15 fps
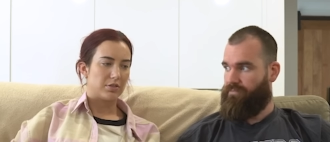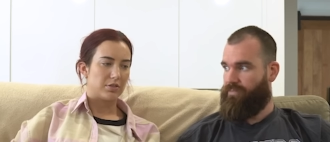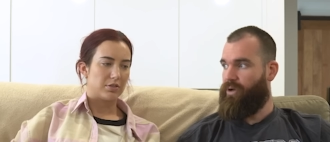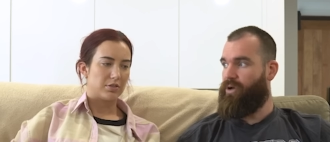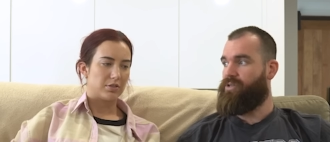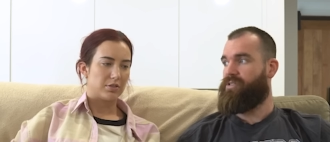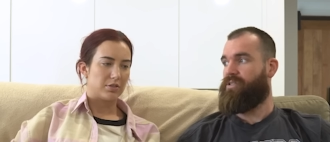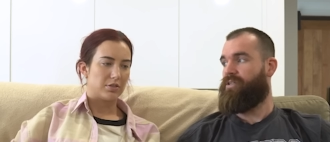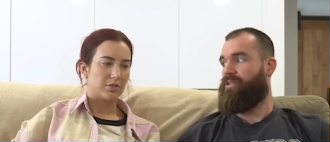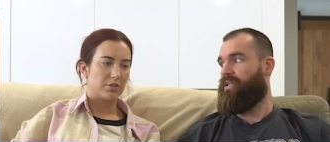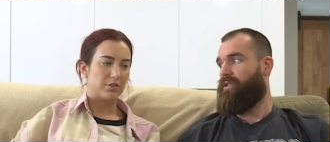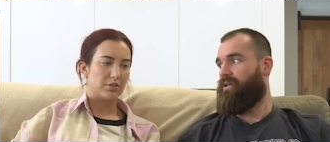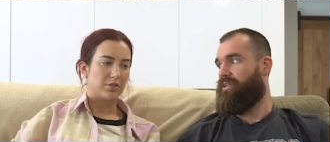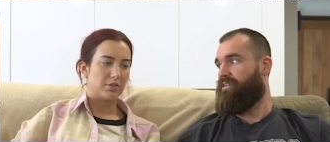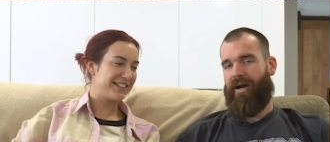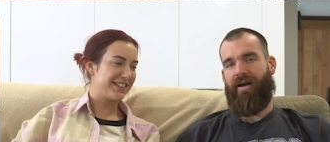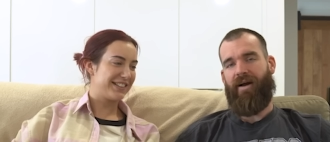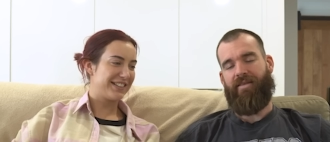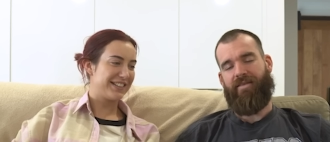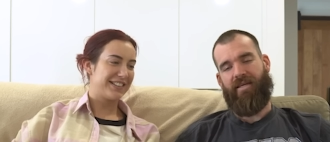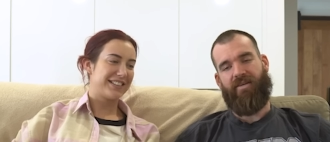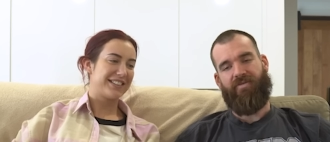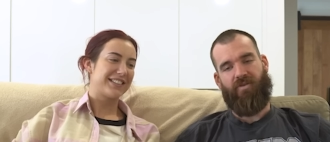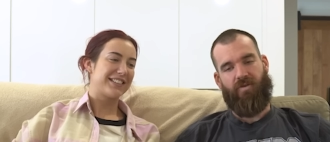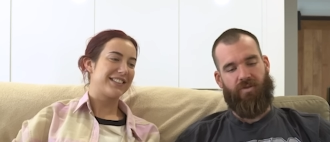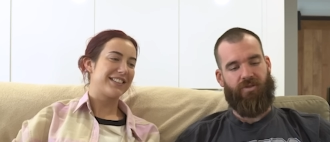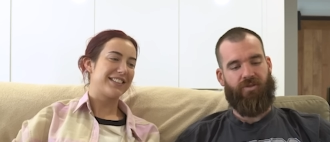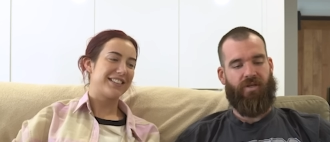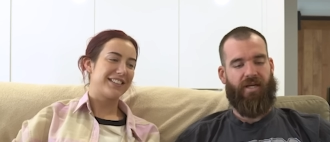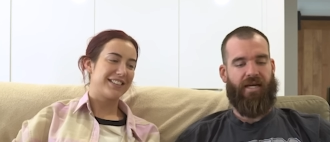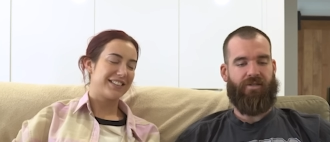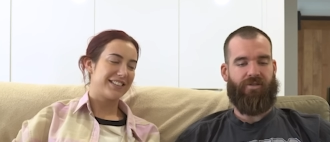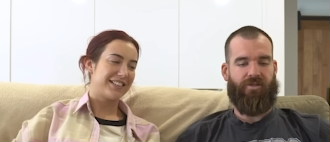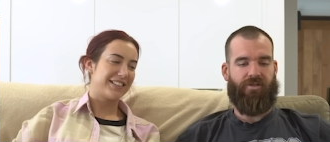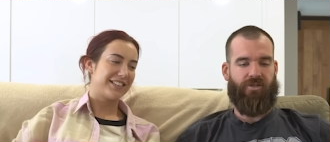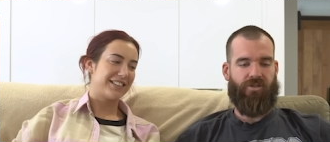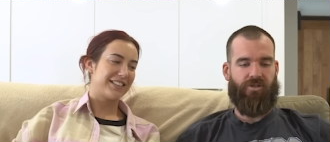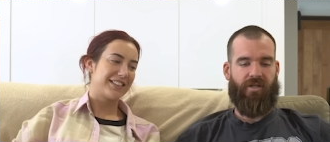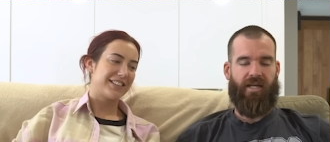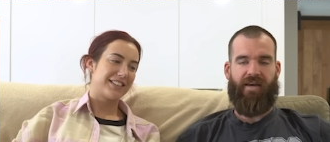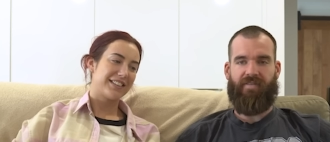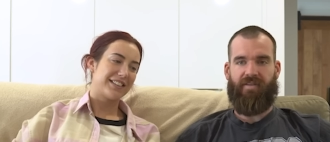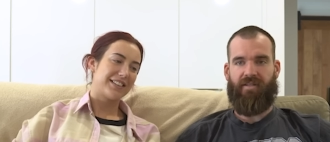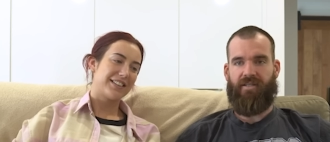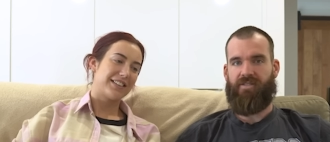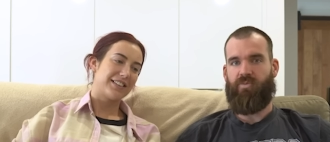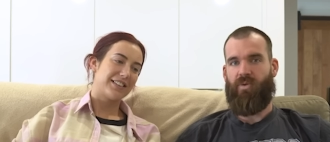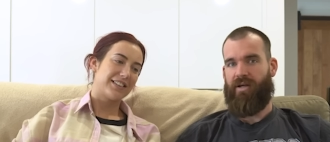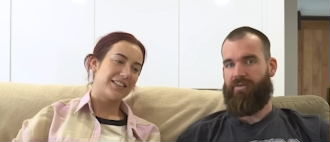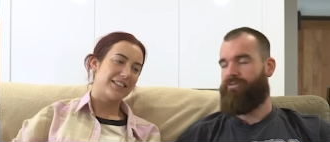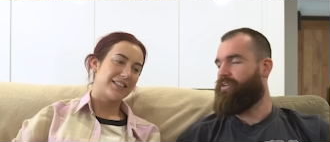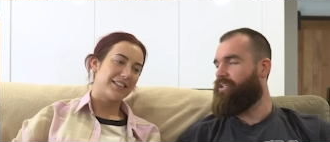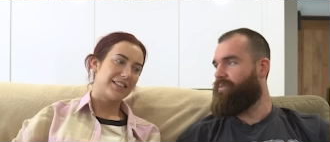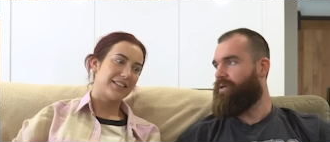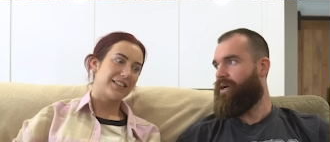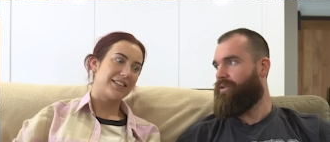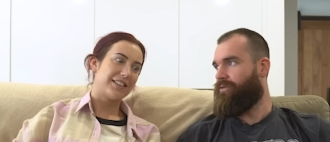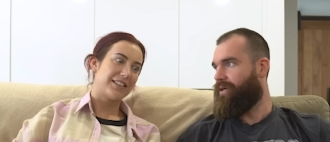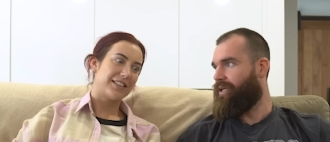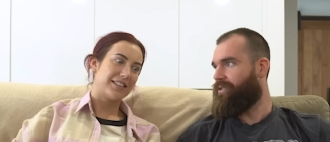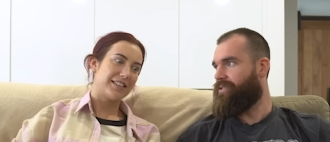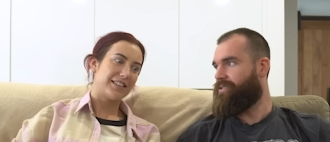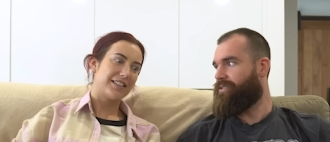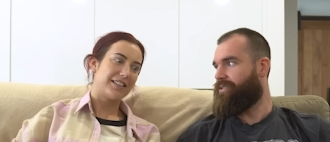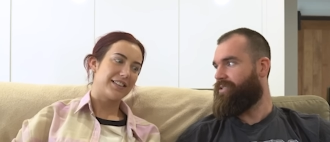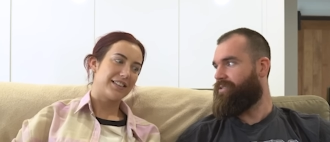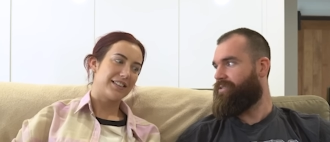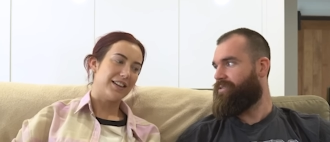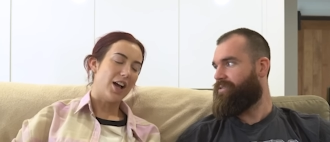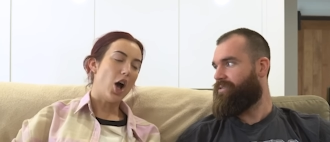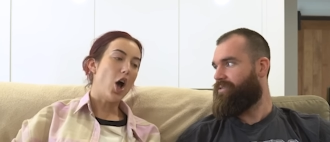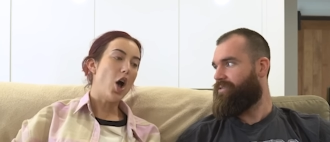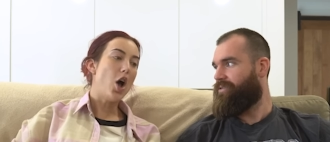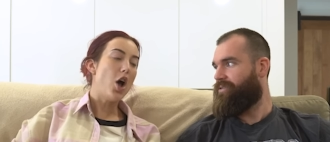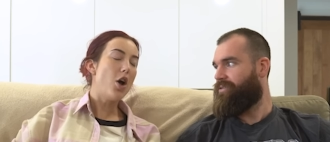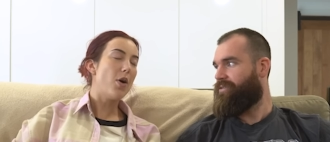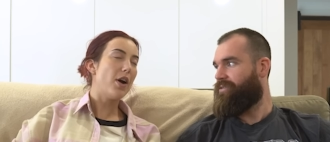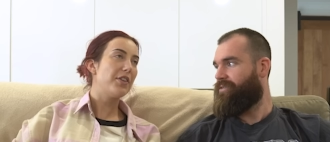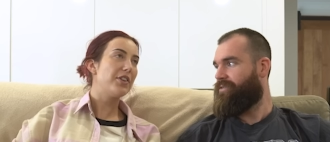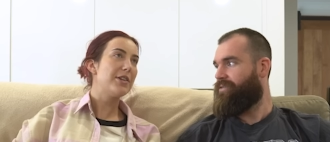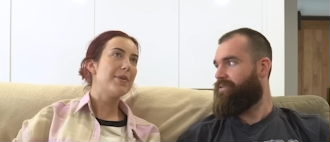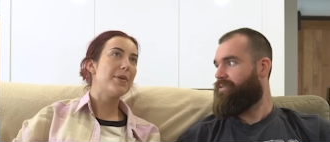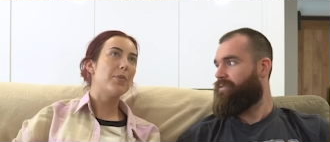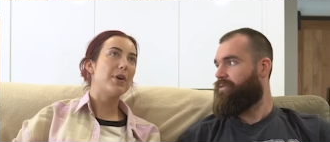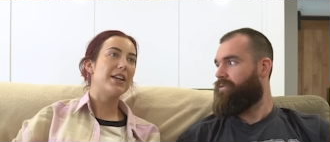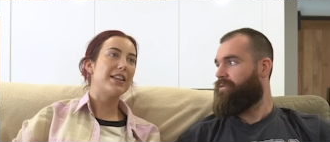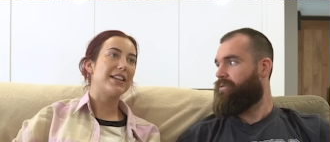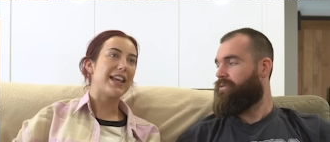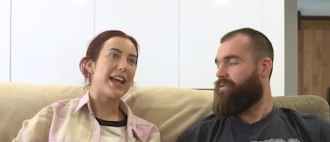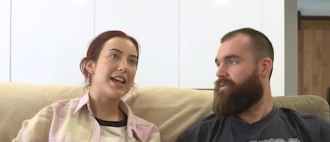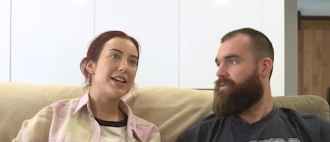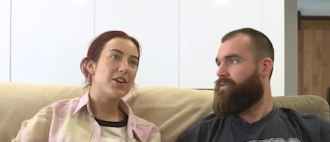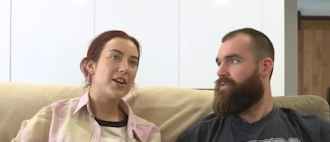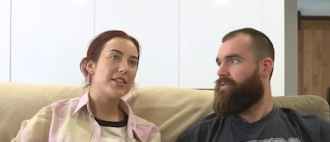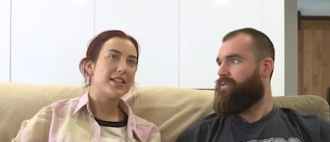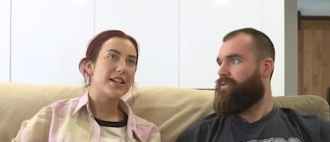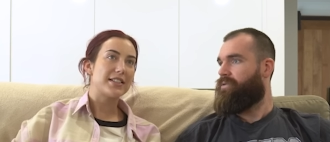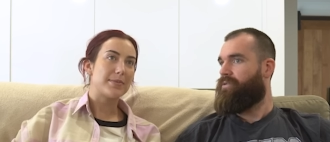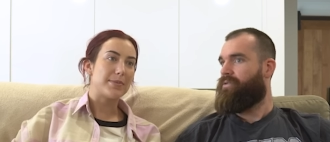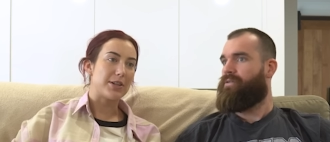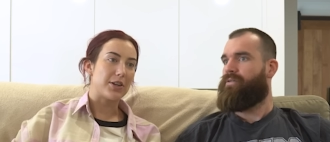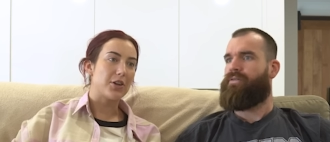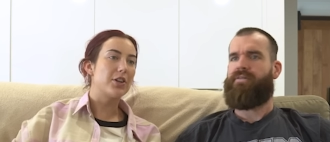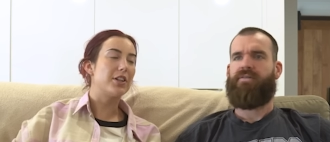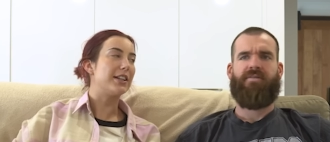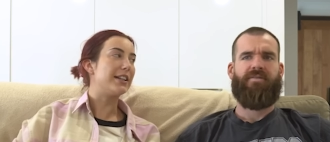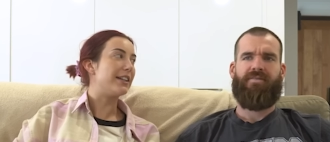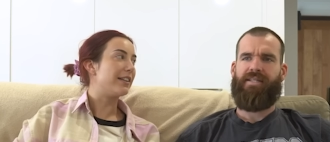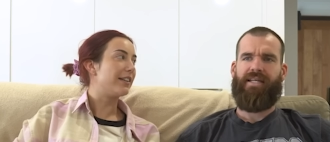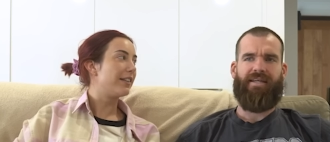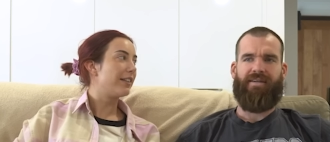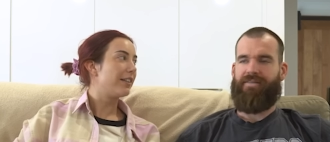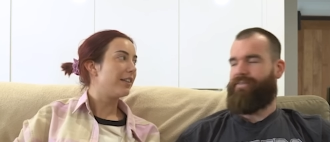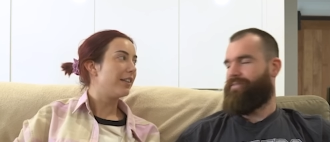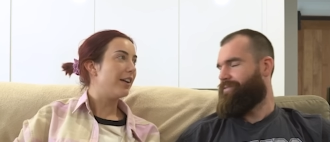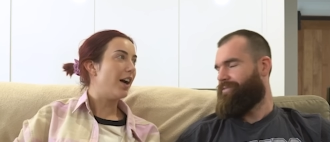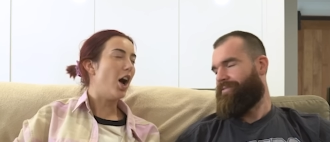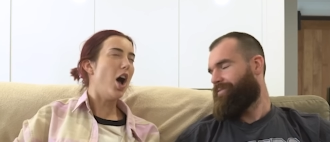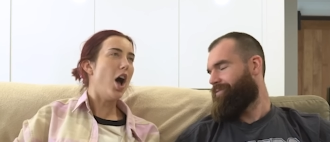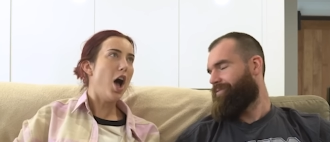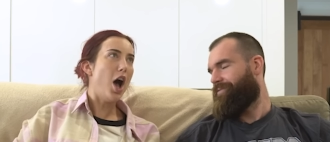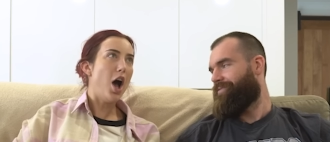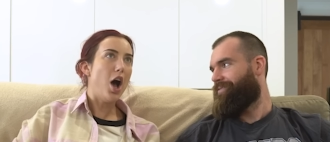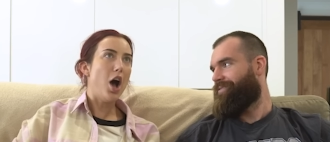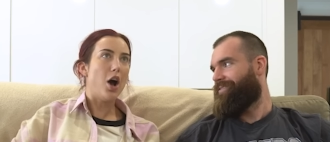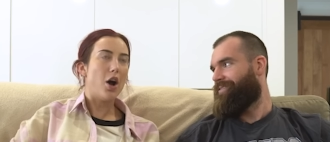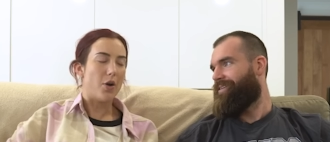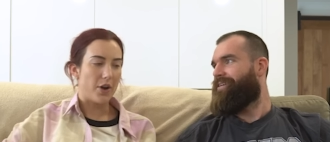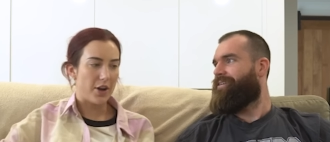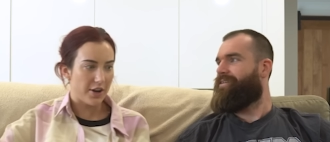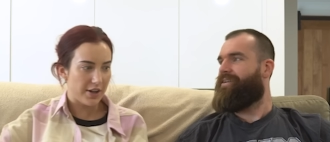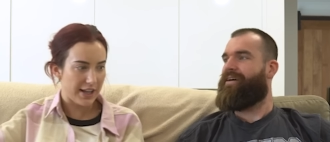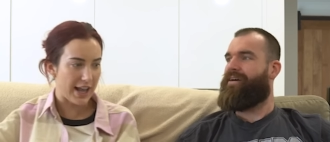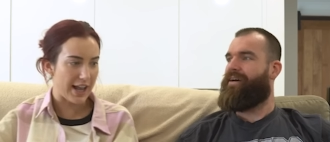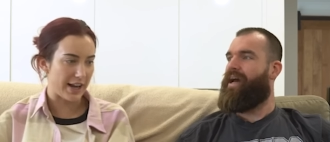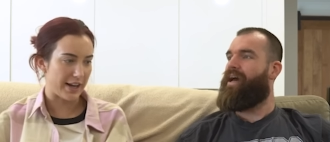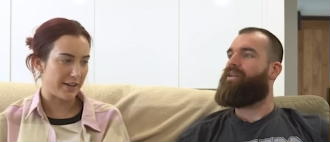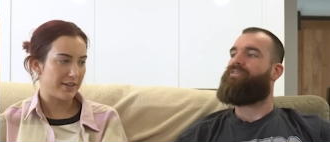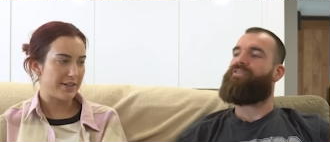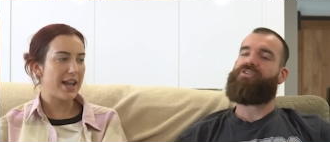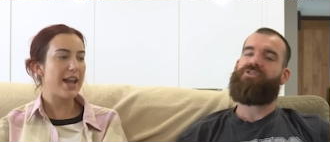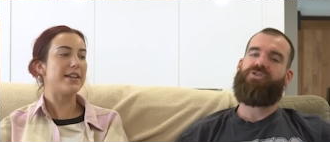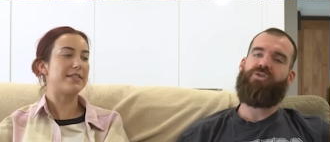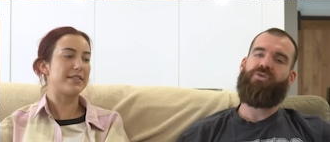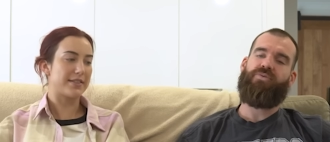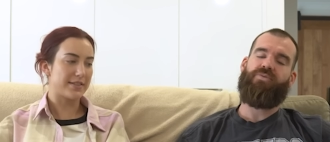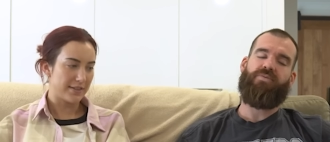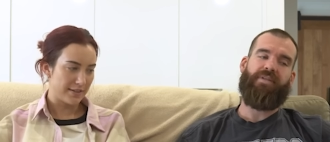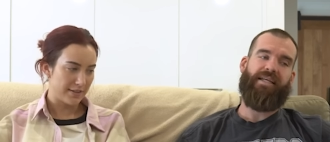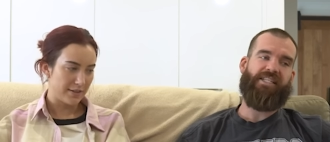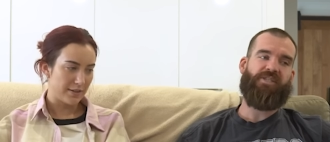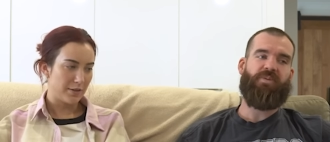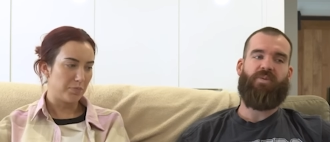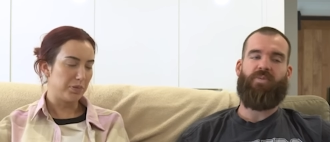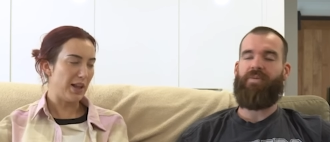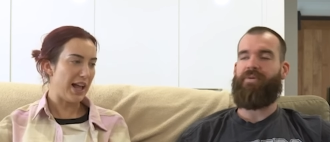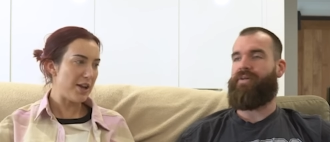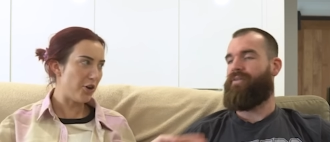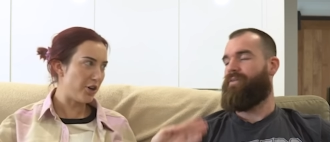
Speaker 1: person in their life. I, I, think if you're two gay dudes, you should have at least one female around these kids.
Speaker 2: Oh, I thought you meant one of the gay guys has to be girly. Huh. Oh, okay. No, and if it's yes. two
Speaker 1: lesbian women, play